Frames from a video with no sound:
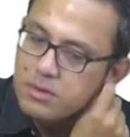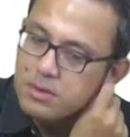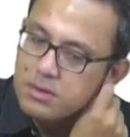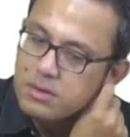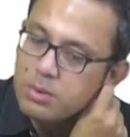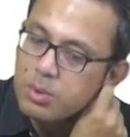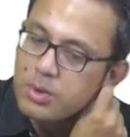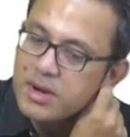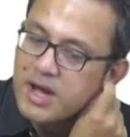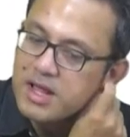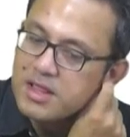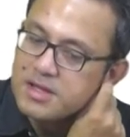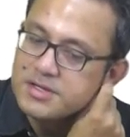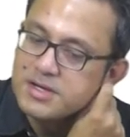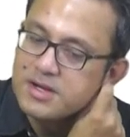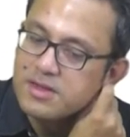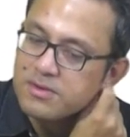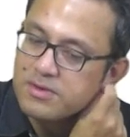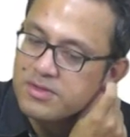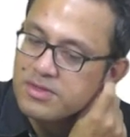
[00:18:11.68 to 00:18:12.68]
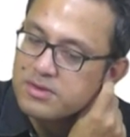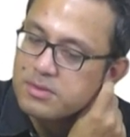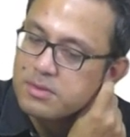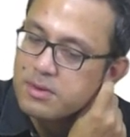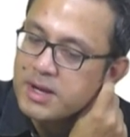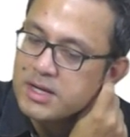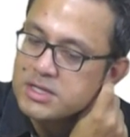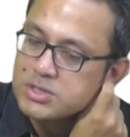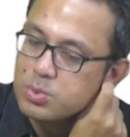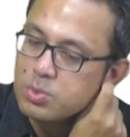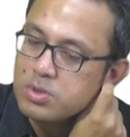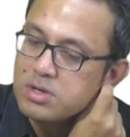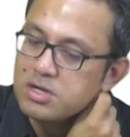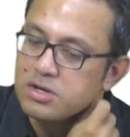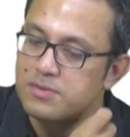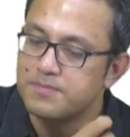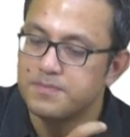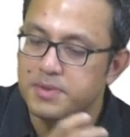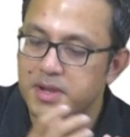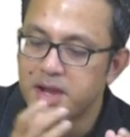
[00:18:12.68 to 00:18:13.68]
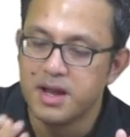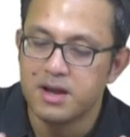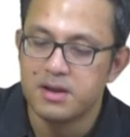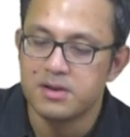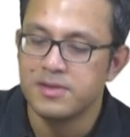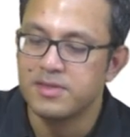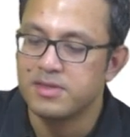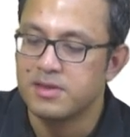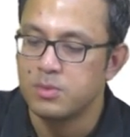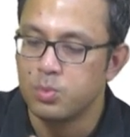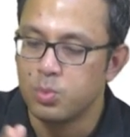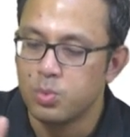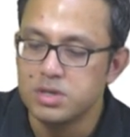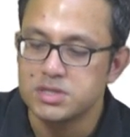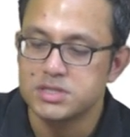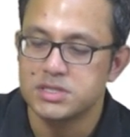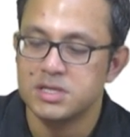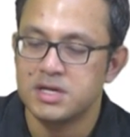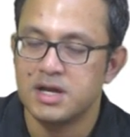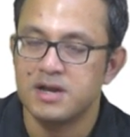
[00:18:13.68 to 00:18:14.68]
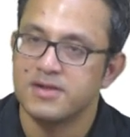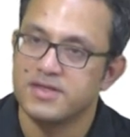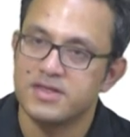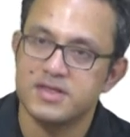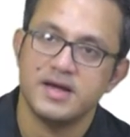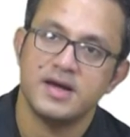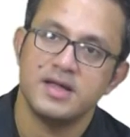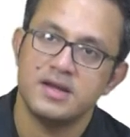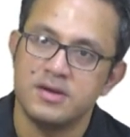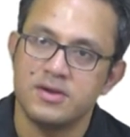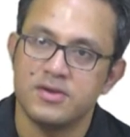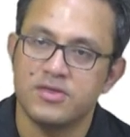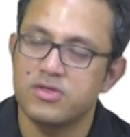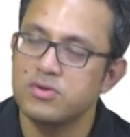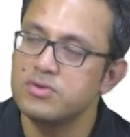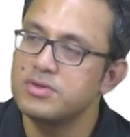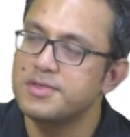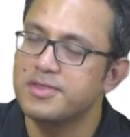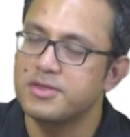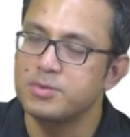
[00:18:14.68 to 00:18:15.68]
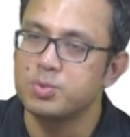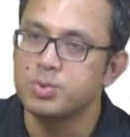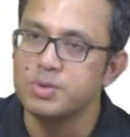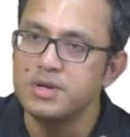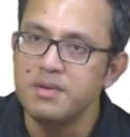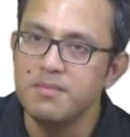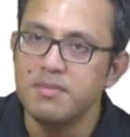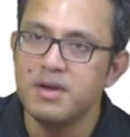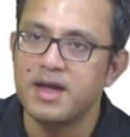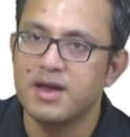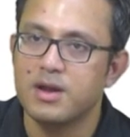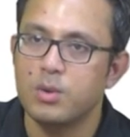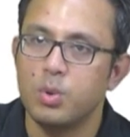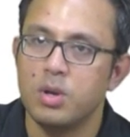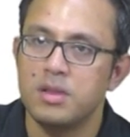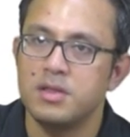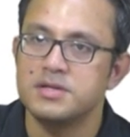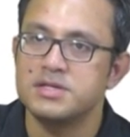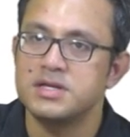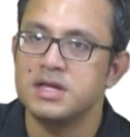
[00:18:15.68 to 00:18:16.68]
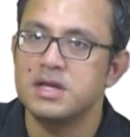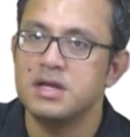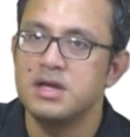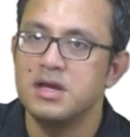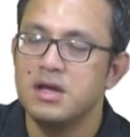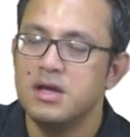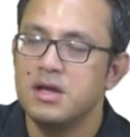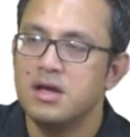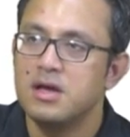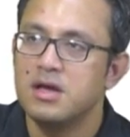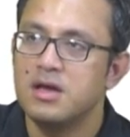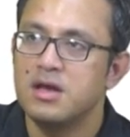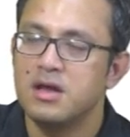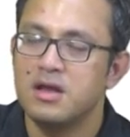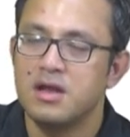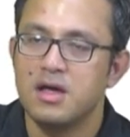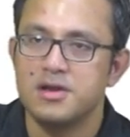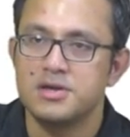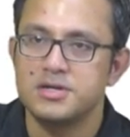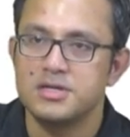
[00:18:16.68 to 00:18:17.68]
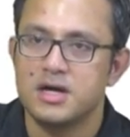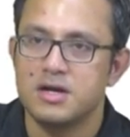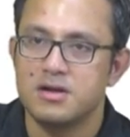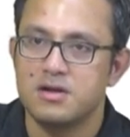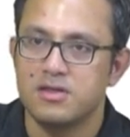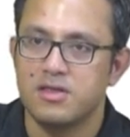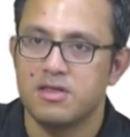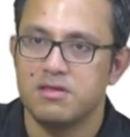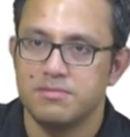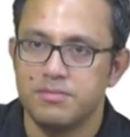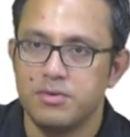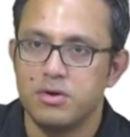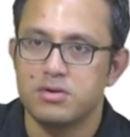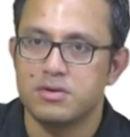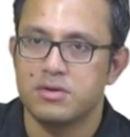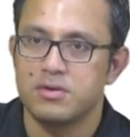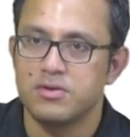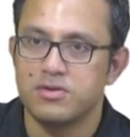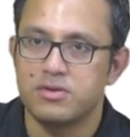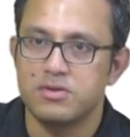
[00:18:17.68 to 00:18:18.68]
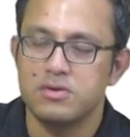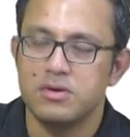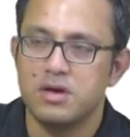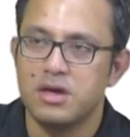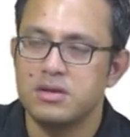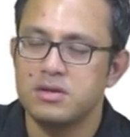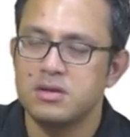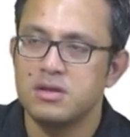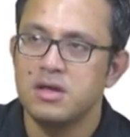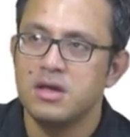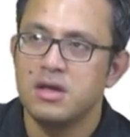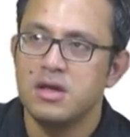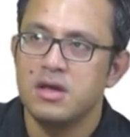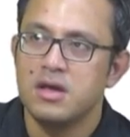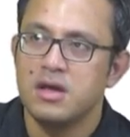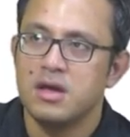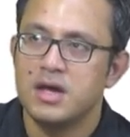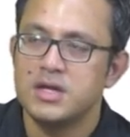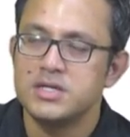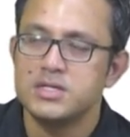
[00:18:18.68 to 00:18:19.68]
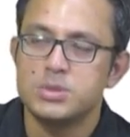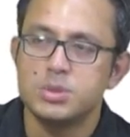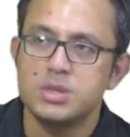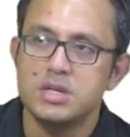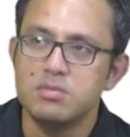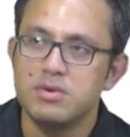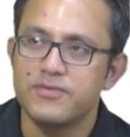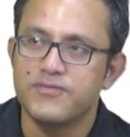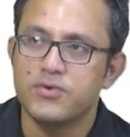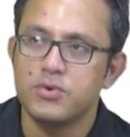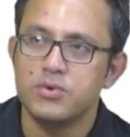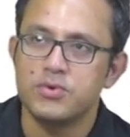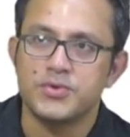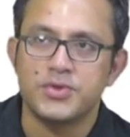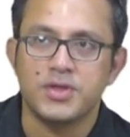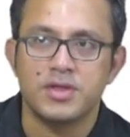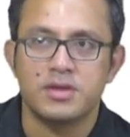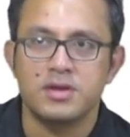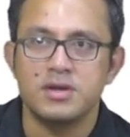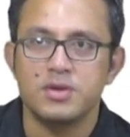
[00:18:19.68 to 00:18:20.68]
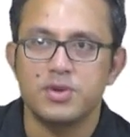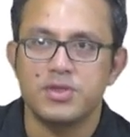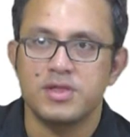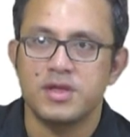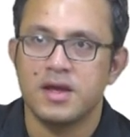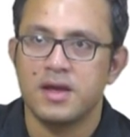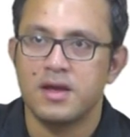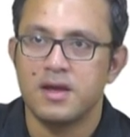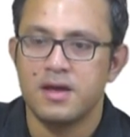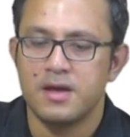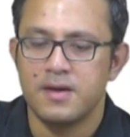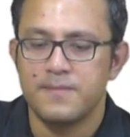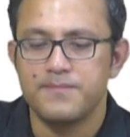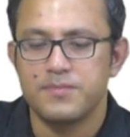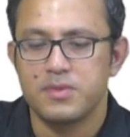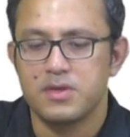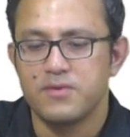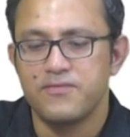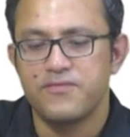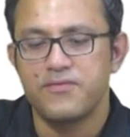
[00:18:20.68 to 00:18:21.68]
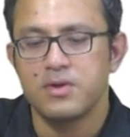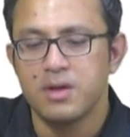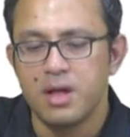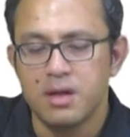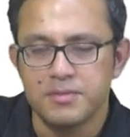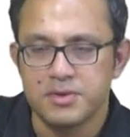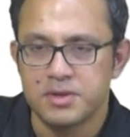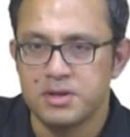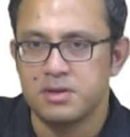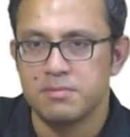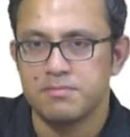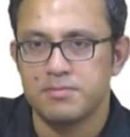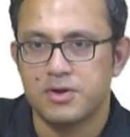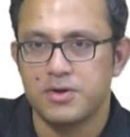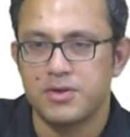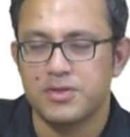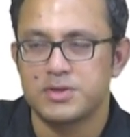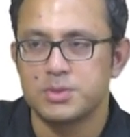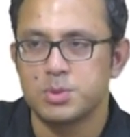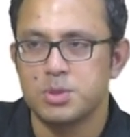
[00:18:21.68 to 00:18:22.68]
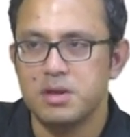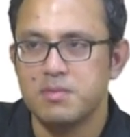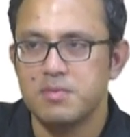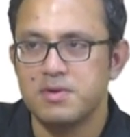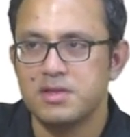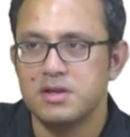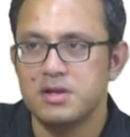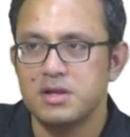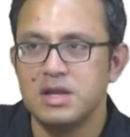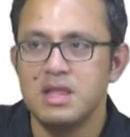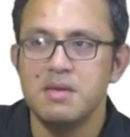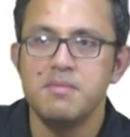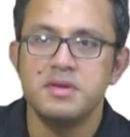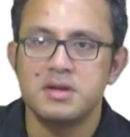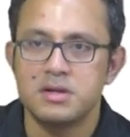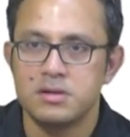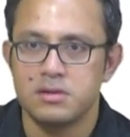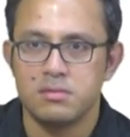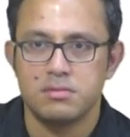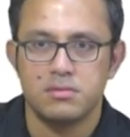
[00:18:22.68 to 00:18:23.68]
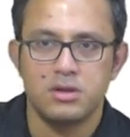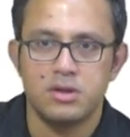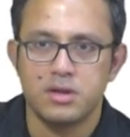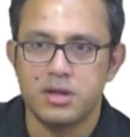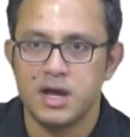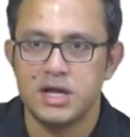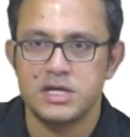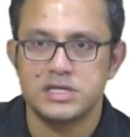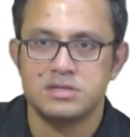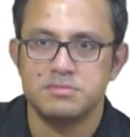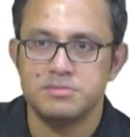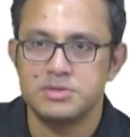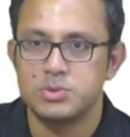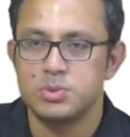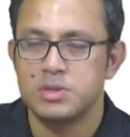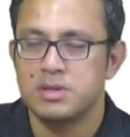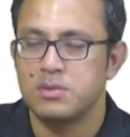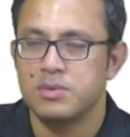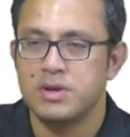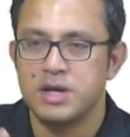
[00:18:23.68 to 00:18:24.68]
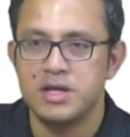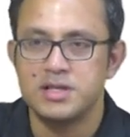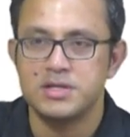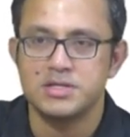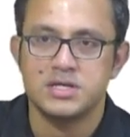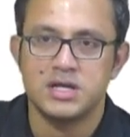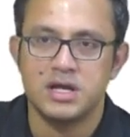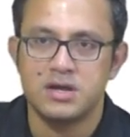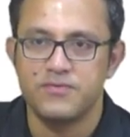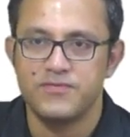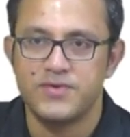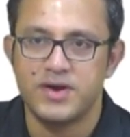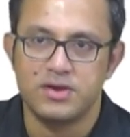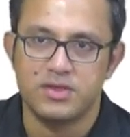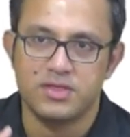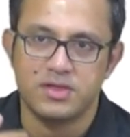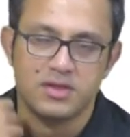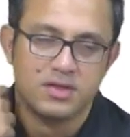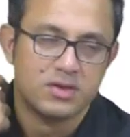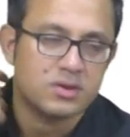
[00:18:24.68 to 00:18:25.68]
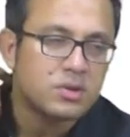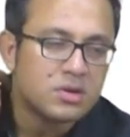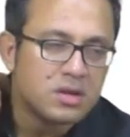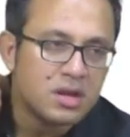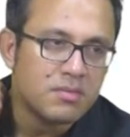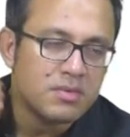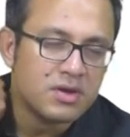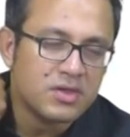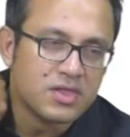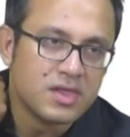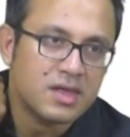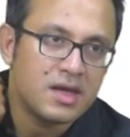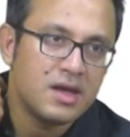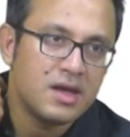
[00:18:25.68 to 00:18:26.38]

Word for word: realities of a strange world of plants and water and silence. So this dreamlike quality uh, in Heart of Darkness is important. So and and dream, of course, is an interesting uh, phenomenon because a dream is a liminal location between reality and fantasy. So dream is